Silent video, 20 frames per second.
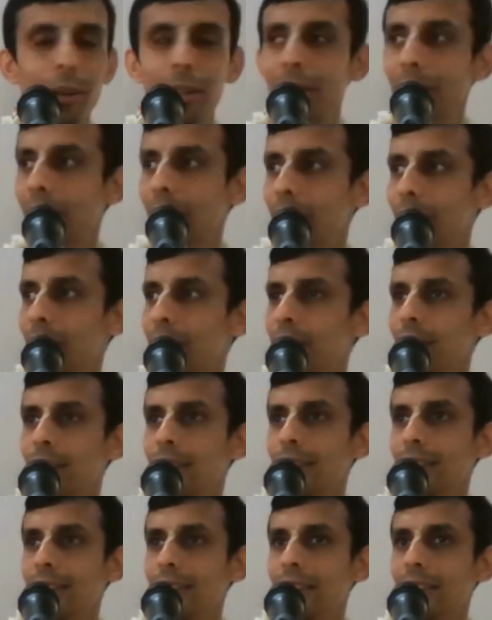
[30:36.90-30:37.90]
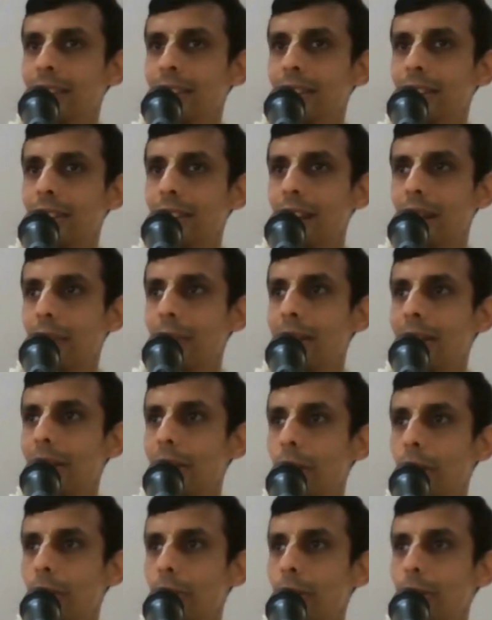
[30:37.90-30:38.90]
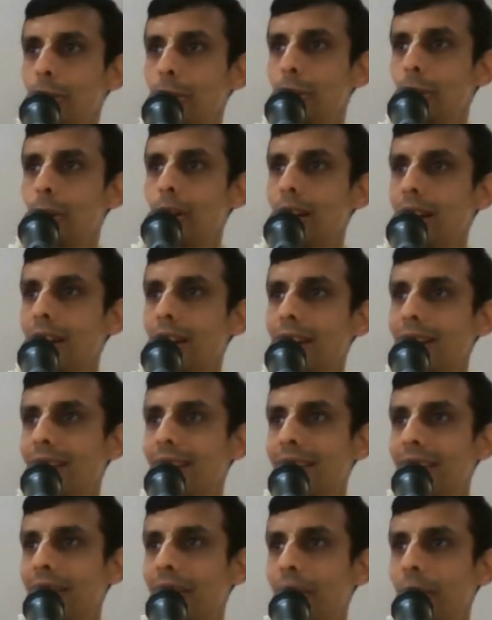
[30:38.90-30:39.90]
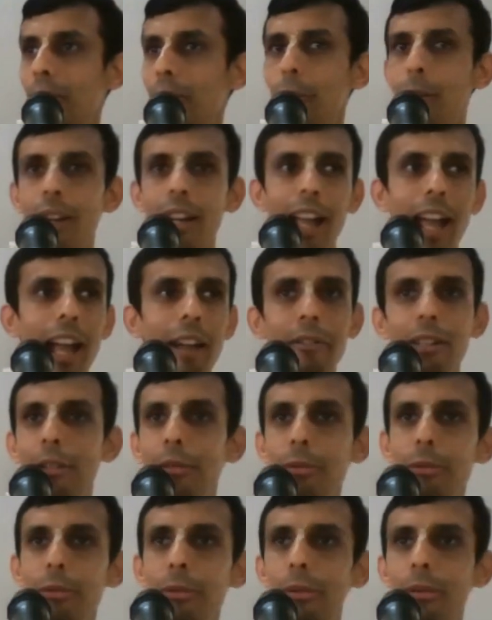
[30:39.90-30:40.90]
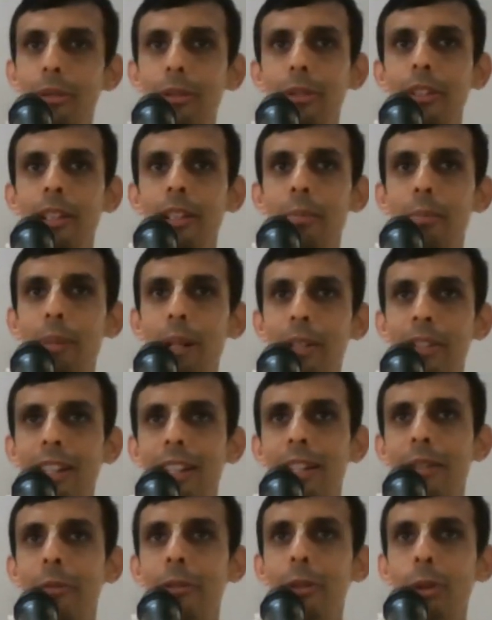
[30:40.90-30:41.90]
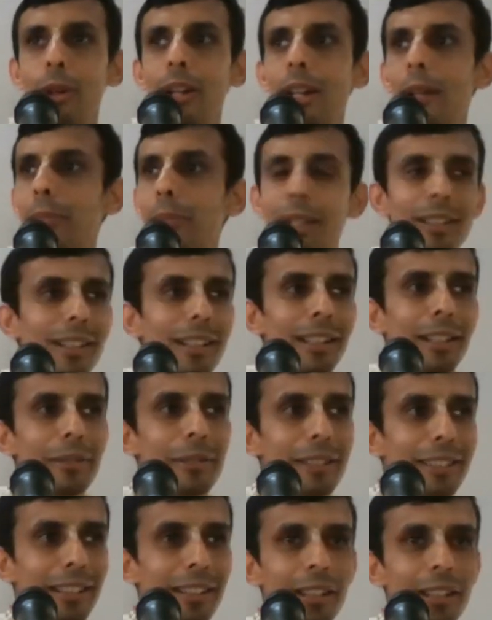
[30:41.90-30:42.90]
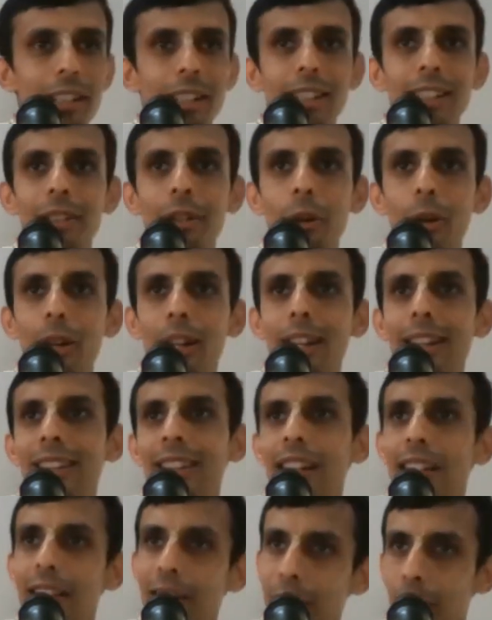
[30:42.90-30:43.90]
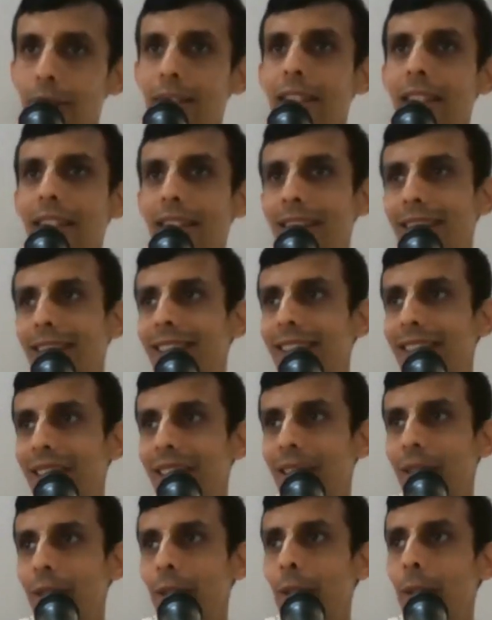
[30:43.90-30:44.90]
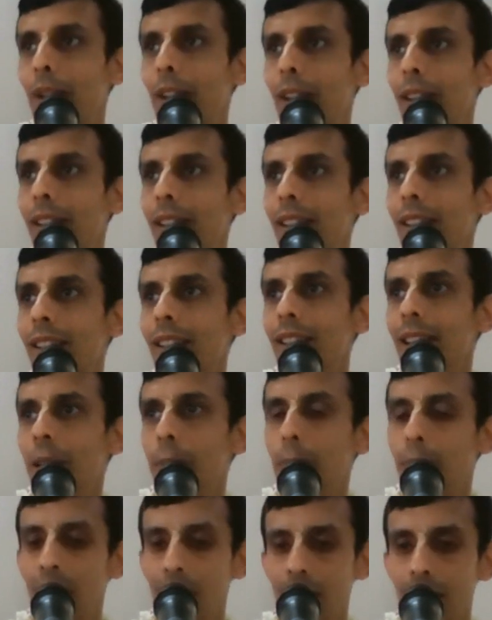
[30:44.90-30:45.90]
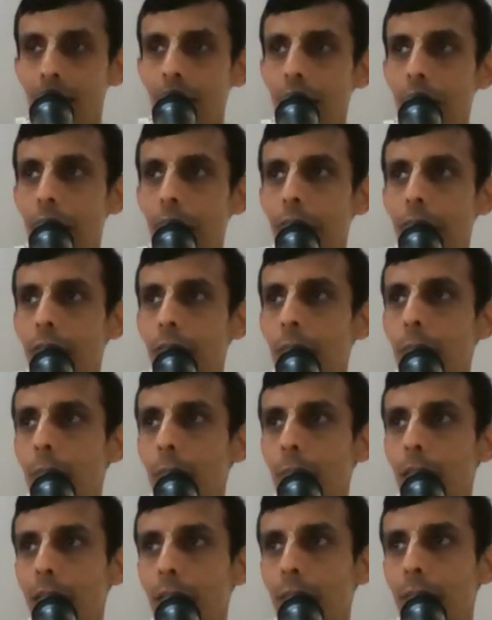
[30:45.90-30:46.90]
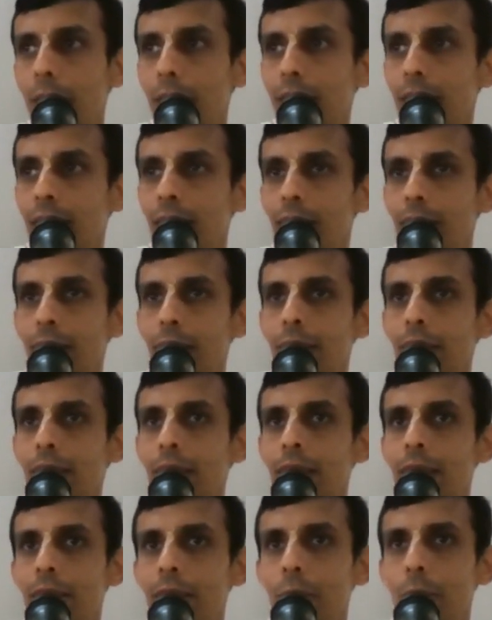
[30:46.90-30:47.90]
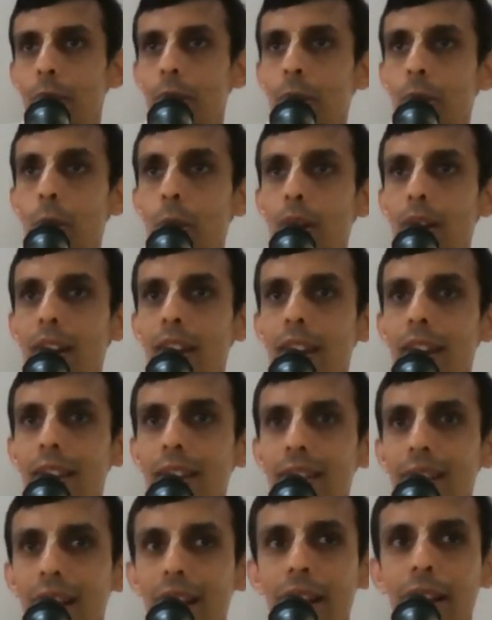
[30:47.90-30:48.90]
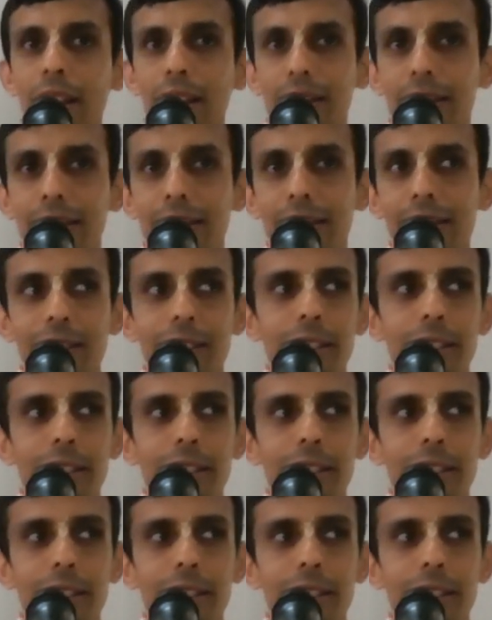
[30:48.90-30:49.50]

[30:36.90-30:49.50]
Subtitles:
Pot. In ceremony and all we use Dona for having some prasadam. Dona prasadam is Dona. That's only Drona. In banana leaf we do actually. That is called Donne in Kannada.